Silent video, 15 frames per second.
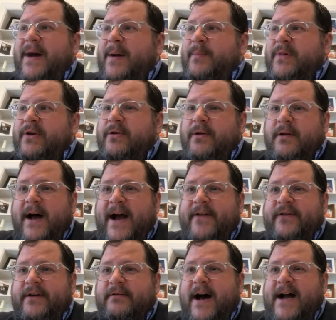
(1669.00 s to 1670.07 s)

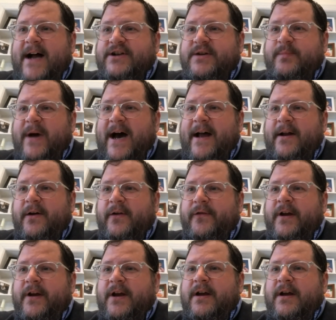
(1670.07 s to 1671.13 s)
utilizing logic models.
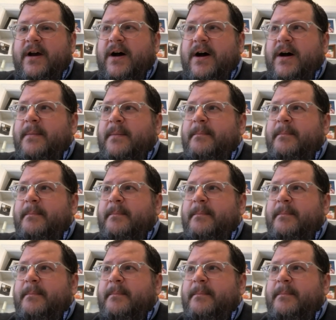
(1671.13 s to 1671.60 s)
I